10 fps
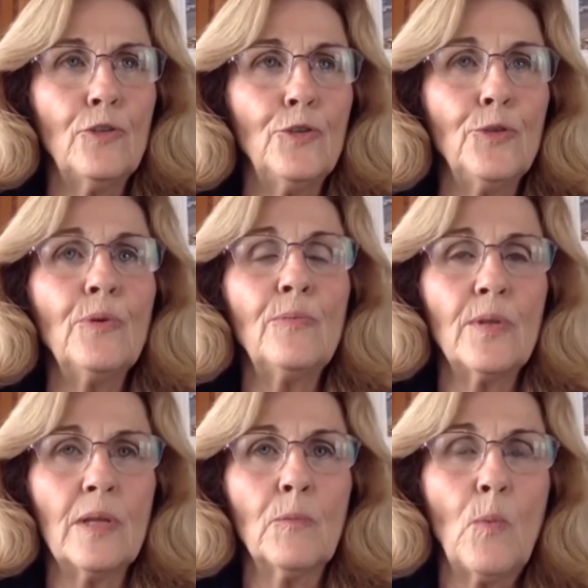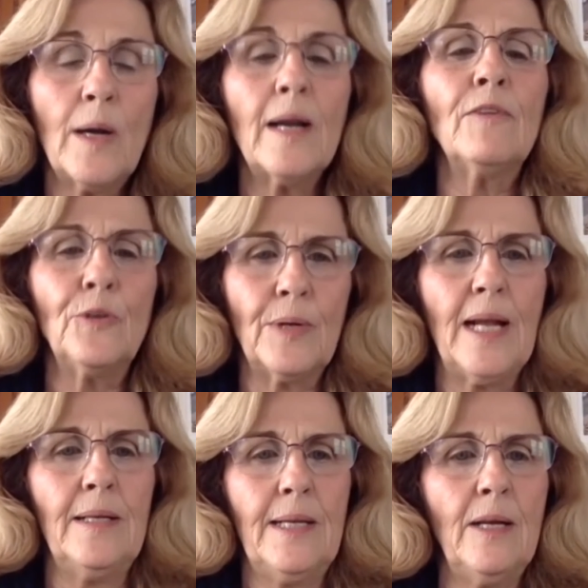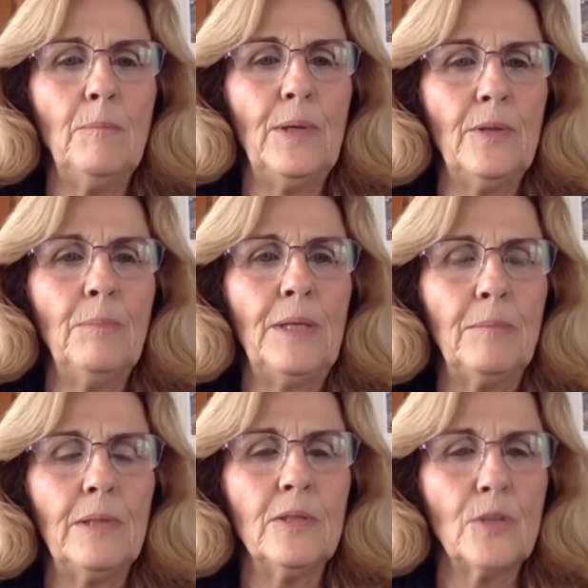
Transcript: do whatever you can to help other people yeah.